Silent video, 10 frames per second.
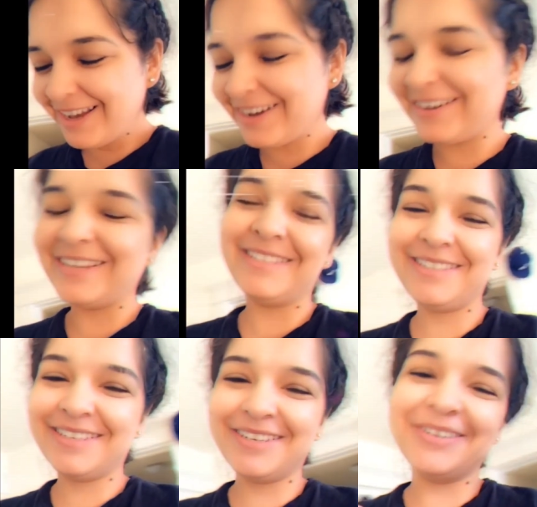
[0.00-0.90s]
All right,
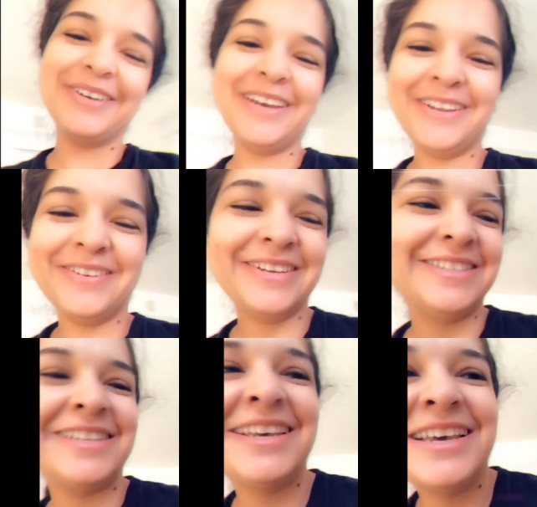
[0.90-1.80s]
so anyways,
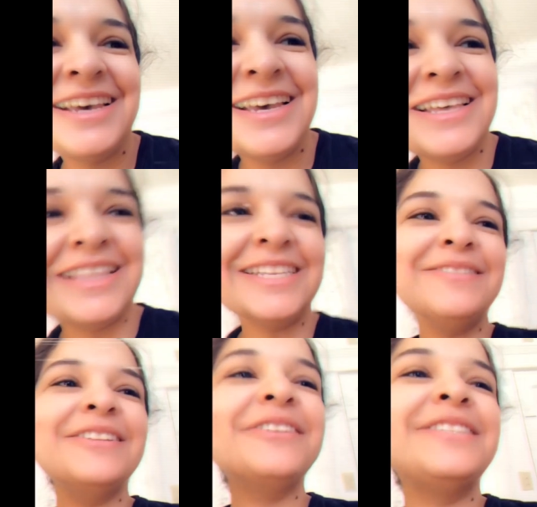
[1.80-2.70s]
that's
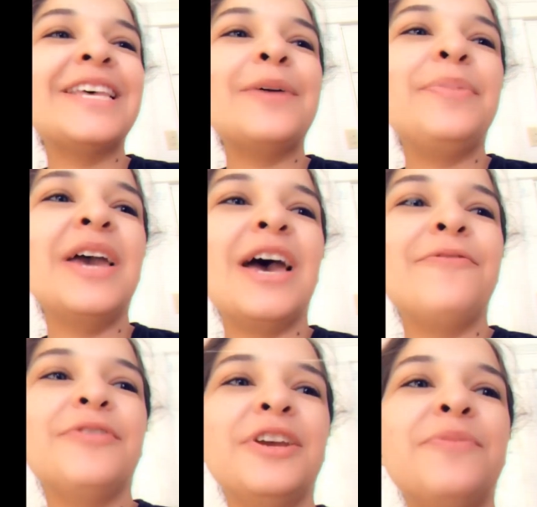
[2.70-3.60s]
our little setup I
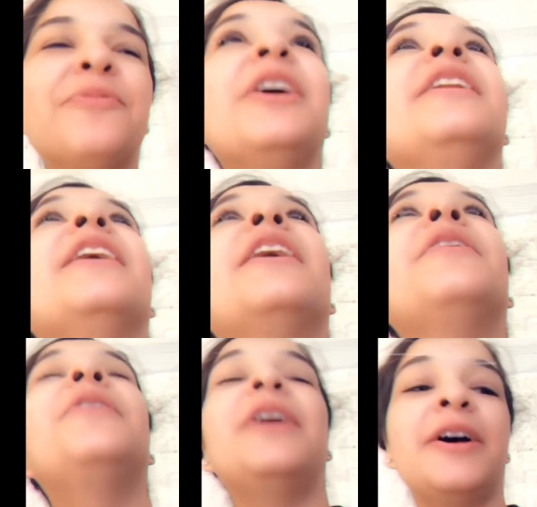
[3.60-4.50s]
have for him right
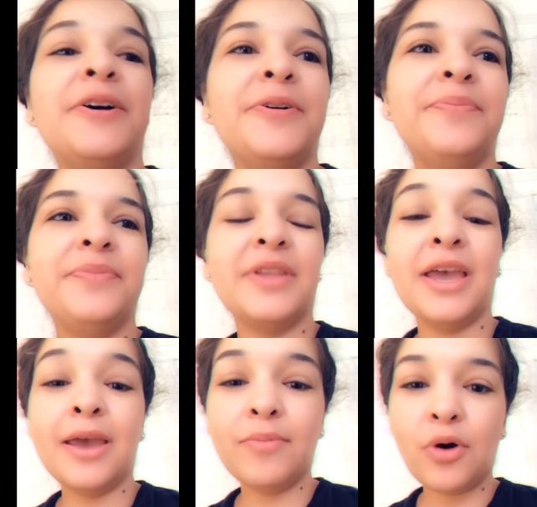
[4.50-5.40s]
now.
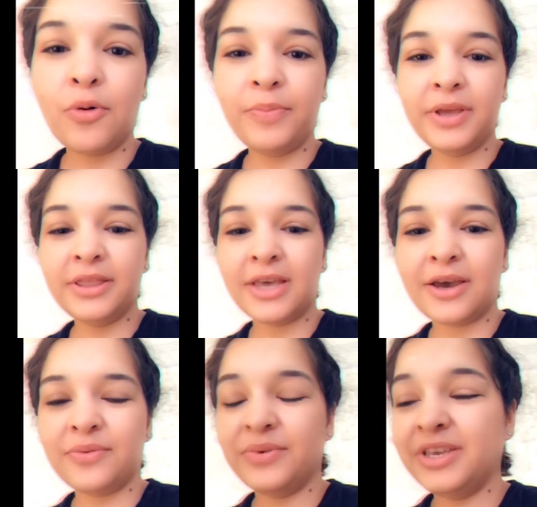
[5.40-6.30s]
I am hoping
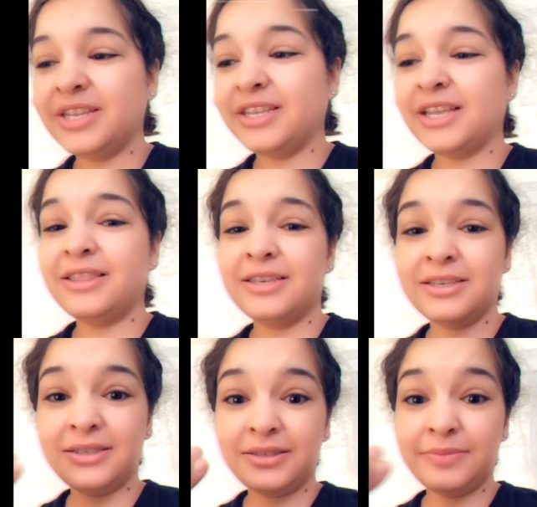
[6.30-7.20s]
that we can get
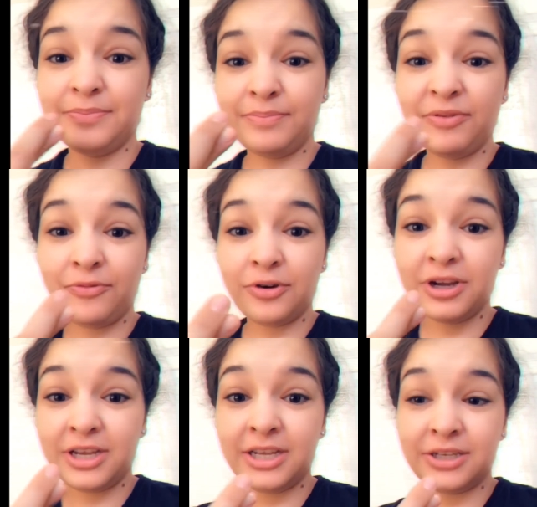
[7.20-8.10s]
this before
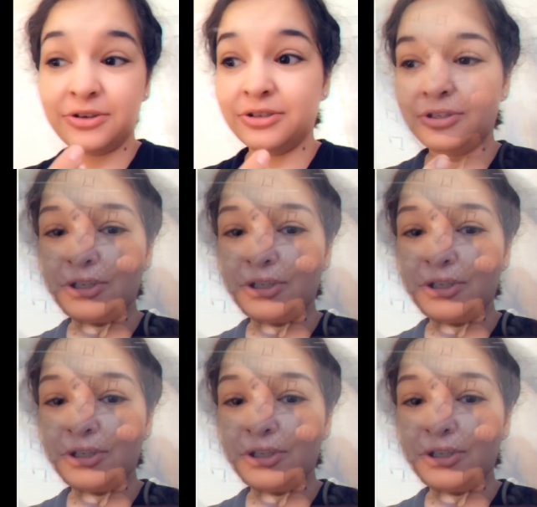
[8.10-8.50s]
he turns